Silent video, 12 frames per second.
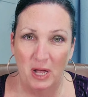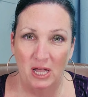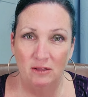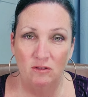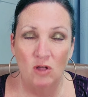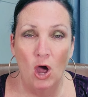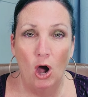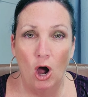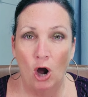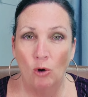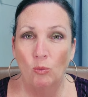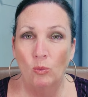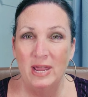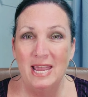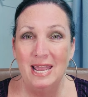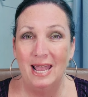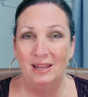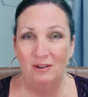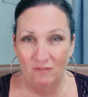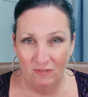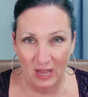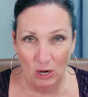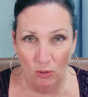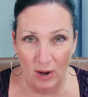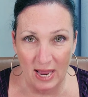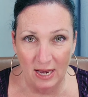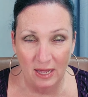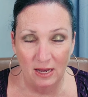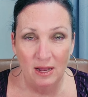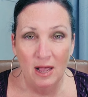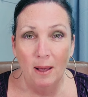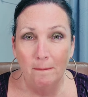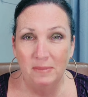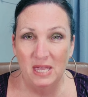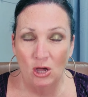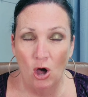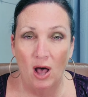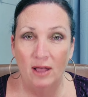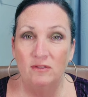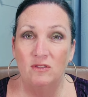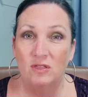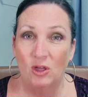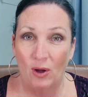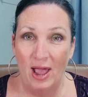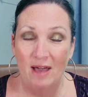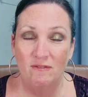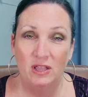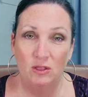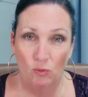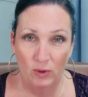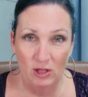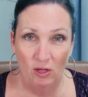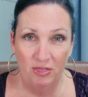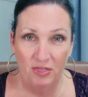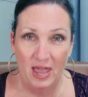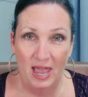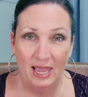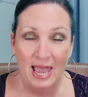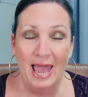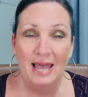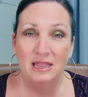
buds are reinvigorated because they're having the real thing.